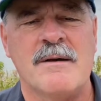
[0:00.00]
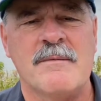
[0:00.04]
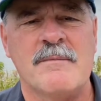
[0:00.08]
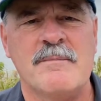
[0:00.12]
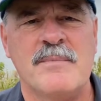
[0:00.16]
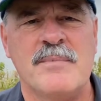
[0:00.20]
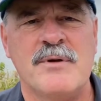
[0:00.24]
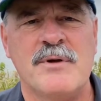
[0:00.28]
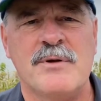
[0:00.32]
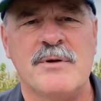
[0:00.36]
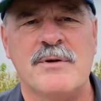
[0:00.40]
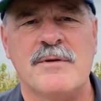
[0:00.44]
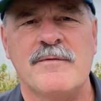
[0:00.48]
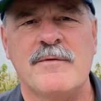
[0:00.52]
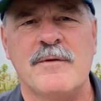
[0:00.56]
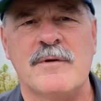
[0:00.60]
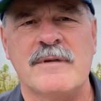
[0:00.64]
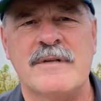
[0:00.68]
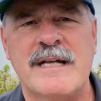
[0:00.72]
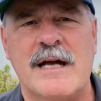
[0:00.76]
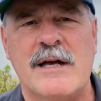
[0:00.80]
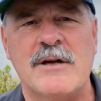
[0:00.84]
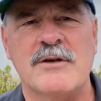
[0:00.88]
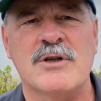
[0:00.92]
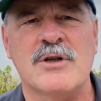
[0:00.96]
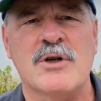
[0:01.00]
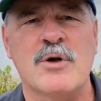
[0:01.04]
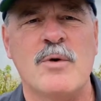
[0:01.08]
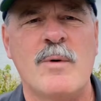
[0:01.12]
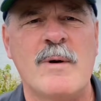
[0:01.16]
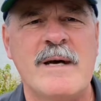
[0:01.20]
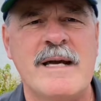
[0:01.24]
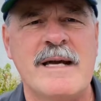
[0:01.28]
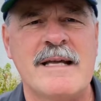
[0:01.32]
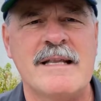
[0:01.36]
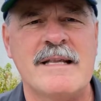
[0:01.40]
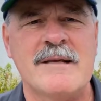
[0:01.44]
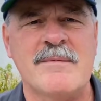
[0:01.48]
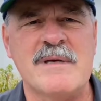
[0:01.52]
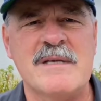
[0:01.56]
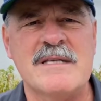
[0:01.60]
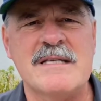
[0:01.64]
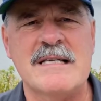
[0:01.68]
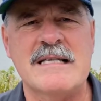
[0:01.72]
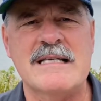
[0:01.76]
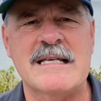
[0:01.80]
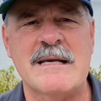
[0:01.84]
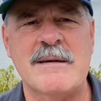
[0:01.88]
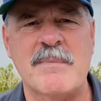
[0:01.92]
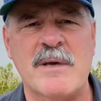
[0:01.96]
beautiful Delta Queen, the
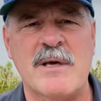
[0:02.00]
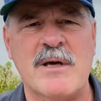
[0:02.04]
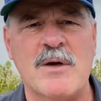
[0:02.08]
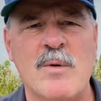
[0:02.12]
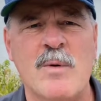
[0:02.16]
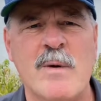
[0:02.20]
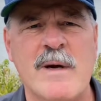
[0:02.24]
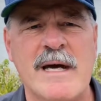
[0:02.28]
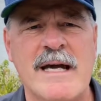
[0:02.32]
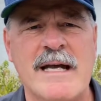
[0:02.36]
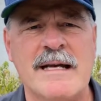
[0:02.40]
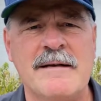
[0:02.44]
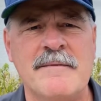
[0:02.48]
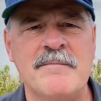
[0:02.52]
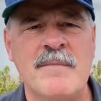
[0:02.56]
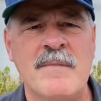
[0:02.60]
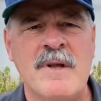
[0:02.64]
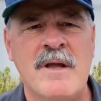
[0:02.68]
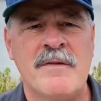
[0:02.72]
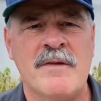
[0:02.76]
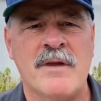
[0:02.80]
Mississippi Queen,